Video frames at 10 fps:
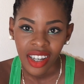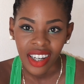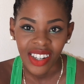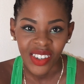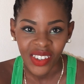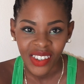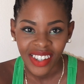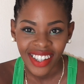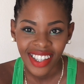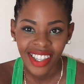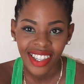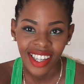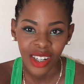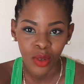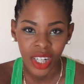I know, it's
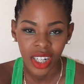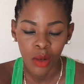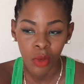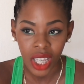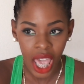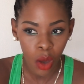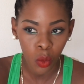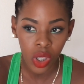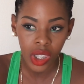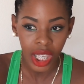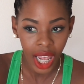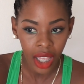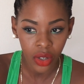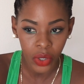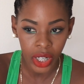kind of weird, but yeah, we say
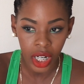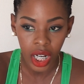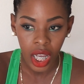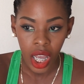that down here.